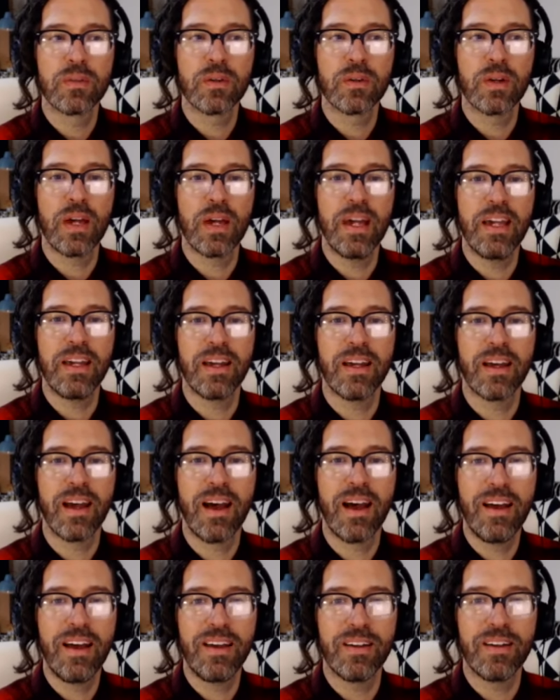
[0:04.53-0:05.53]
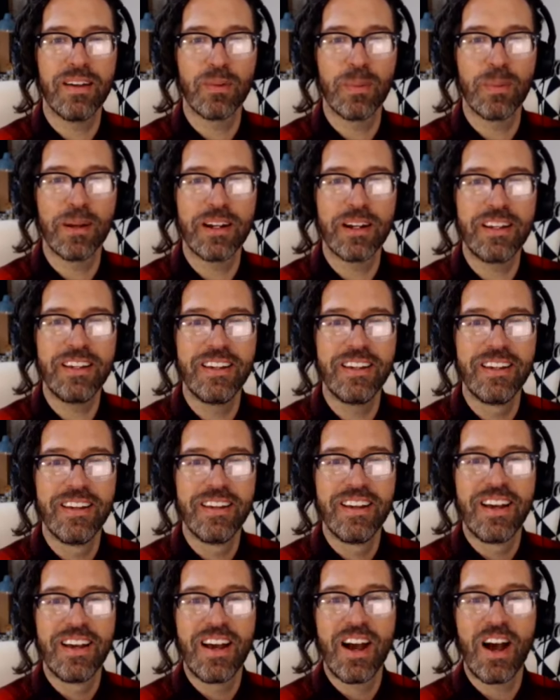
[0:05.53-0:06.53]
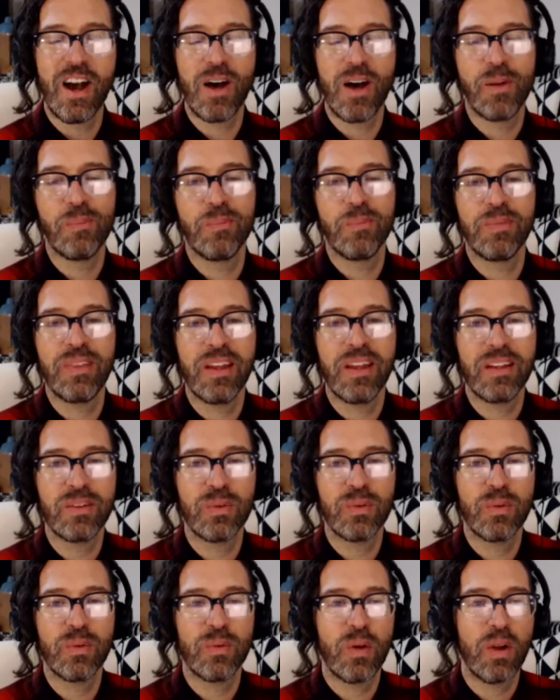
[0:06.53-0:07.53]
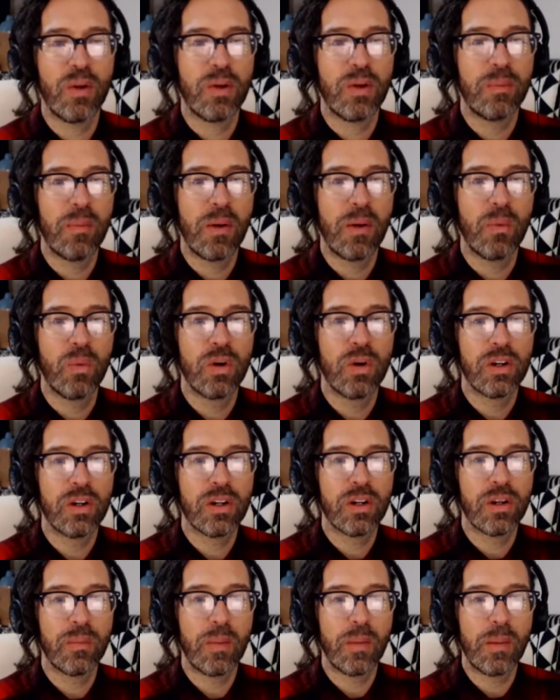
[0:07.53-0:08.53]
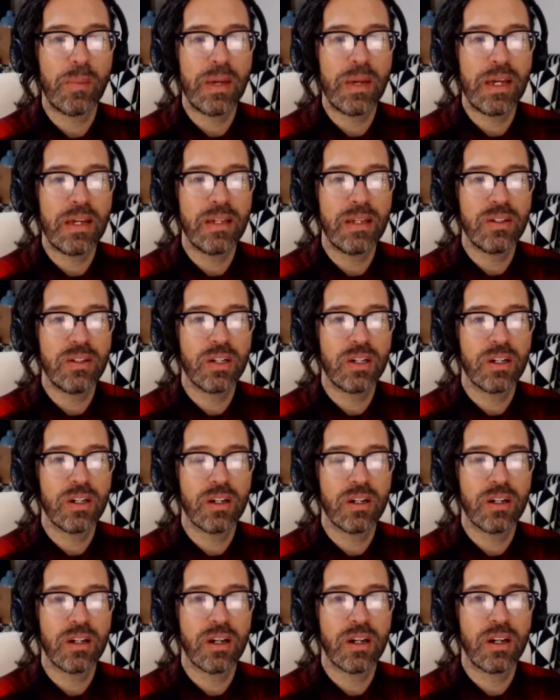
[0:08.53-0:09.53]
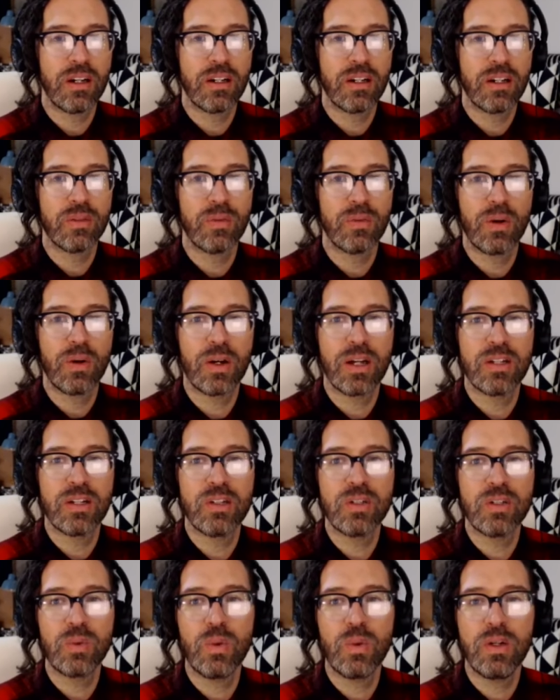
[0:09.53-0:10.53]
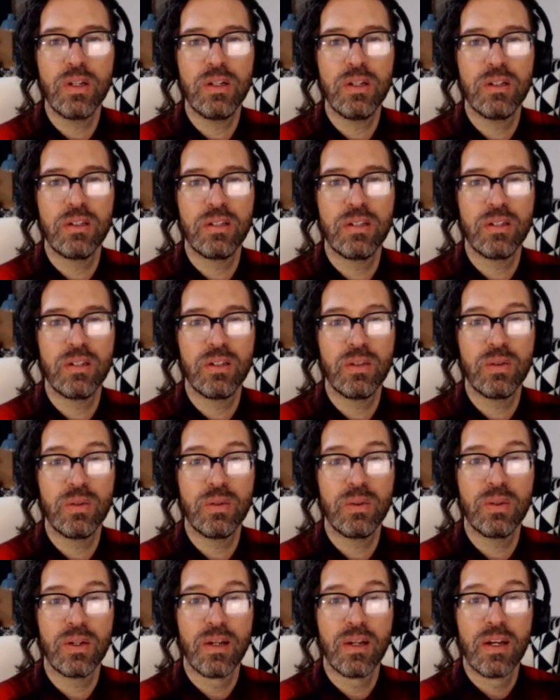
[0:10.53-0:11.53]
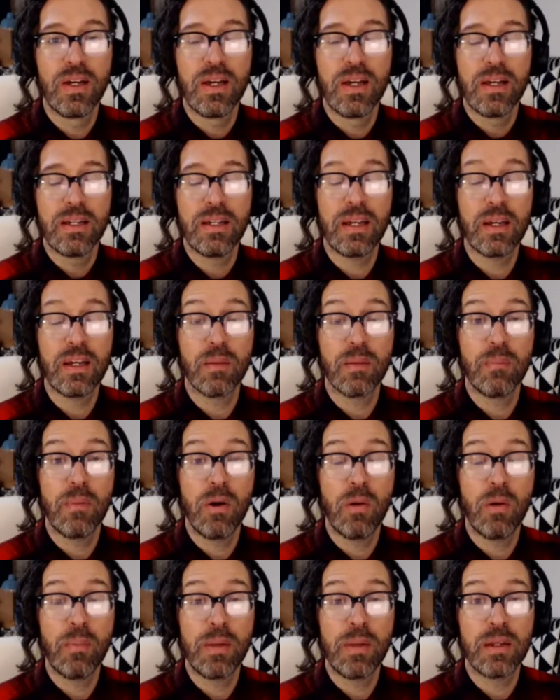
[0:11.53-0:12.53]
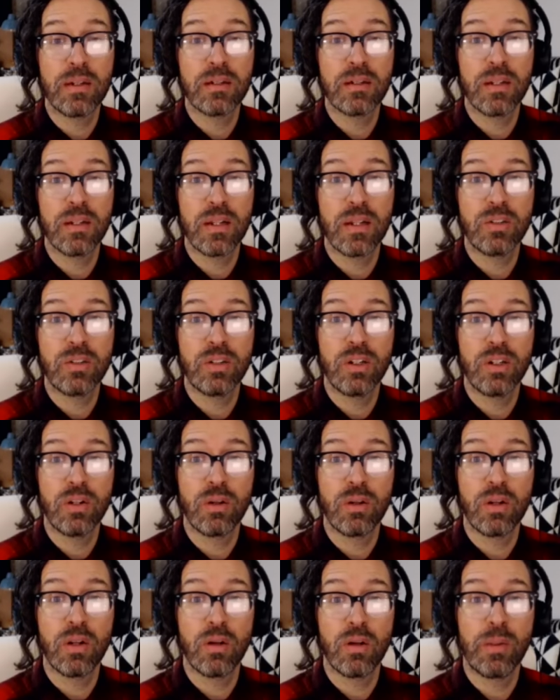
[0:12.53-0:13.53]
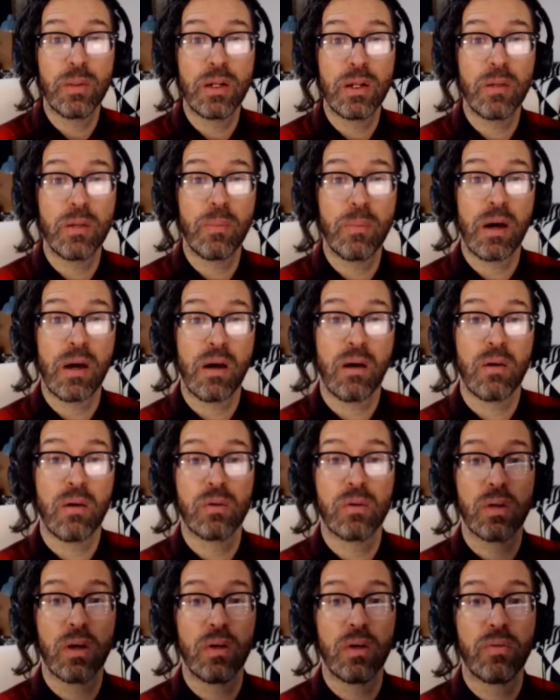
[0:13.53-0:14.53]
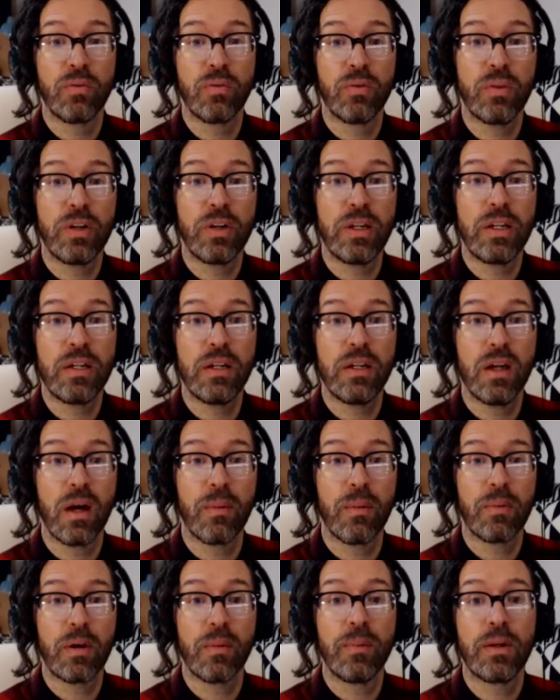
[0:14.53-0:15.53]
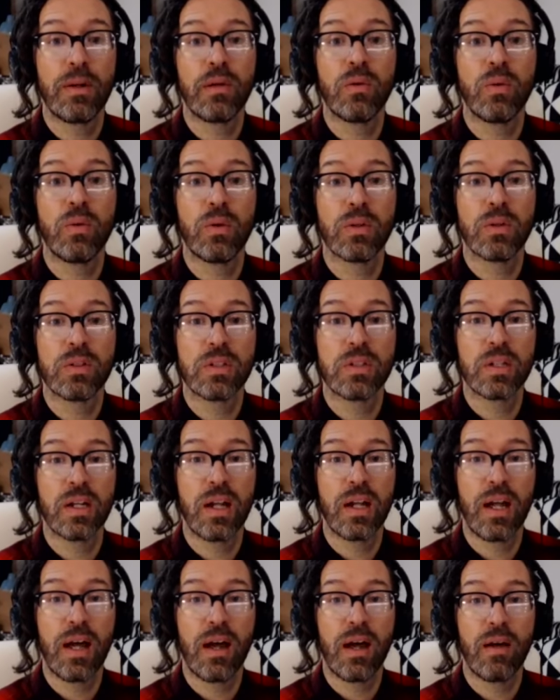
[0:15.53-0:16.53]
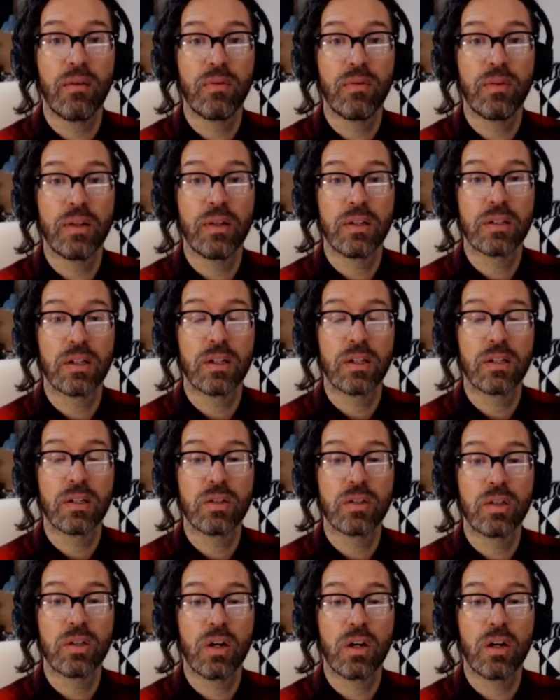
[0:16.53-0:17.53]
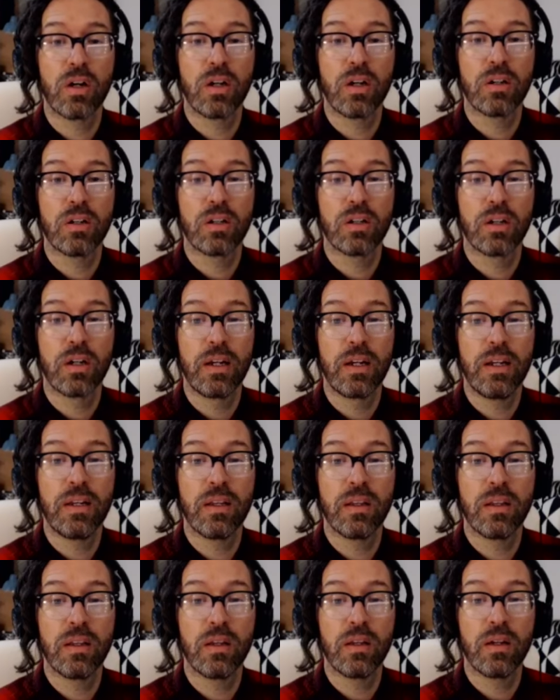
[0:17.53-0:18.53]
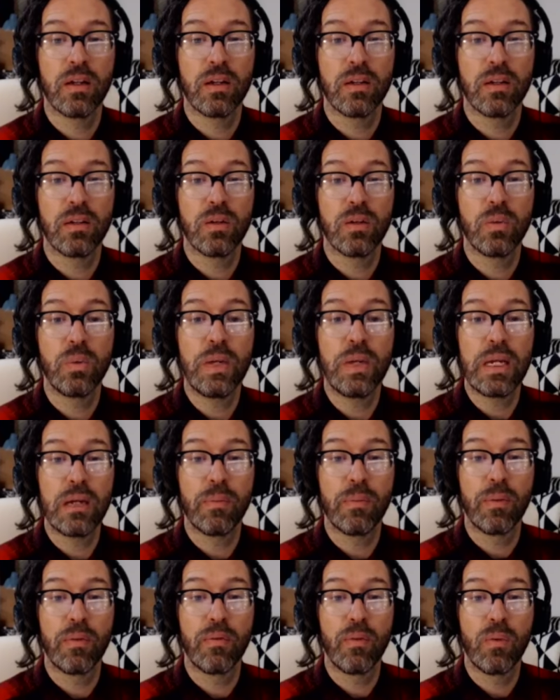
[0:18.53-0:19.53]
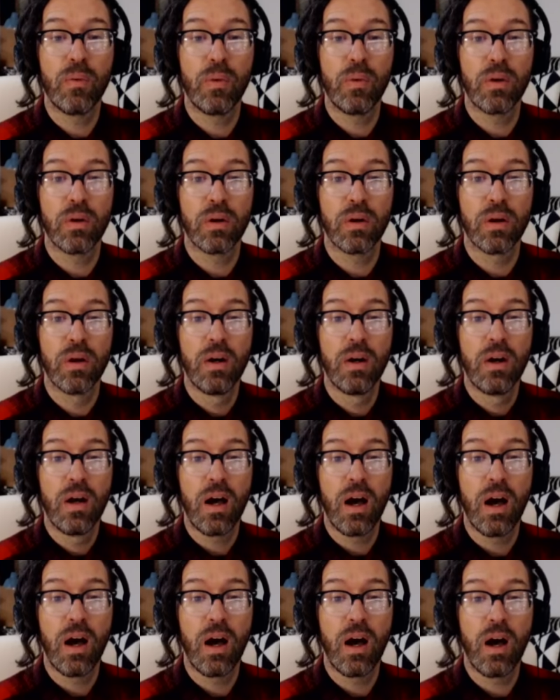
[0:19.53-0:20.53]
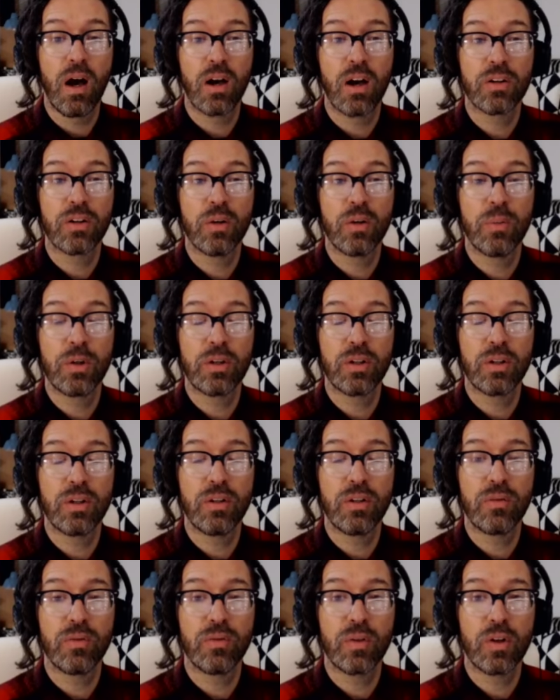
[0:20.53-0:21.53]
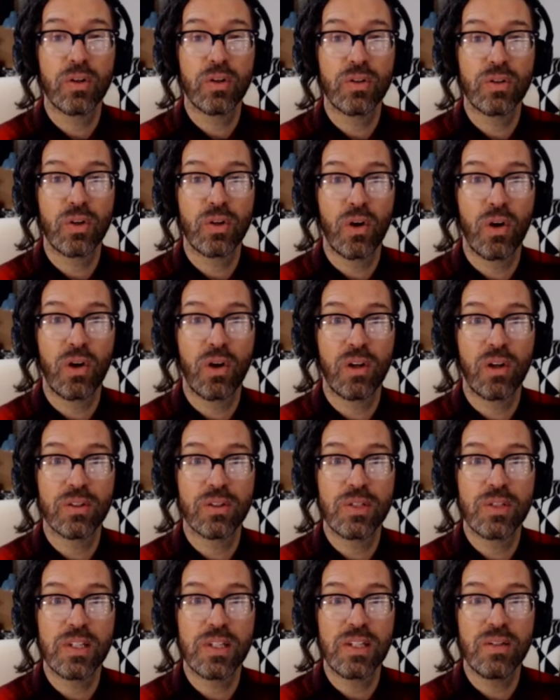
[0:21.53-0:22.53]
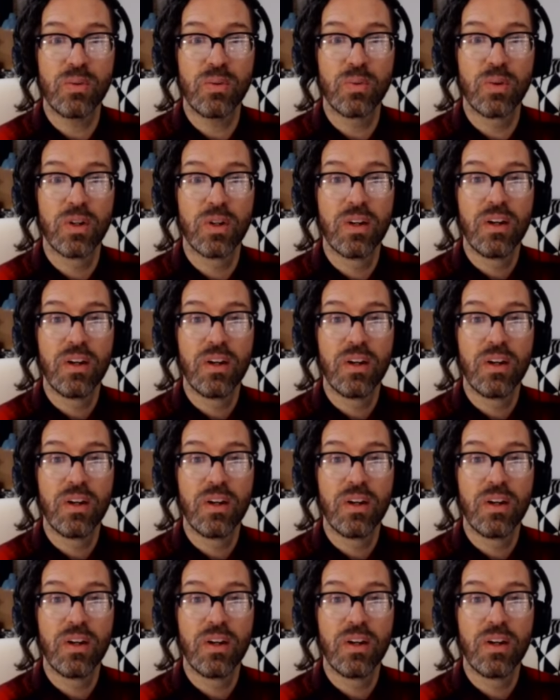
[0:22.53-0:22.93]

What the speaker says: Okay, hi everybody. Thanks for following my work and my page here at Cutting As Folk. I just wanted to take a moment to let you know a little bit about a free upcoming course that I have that's going to start in the week before October 31st, All Hallows Eve.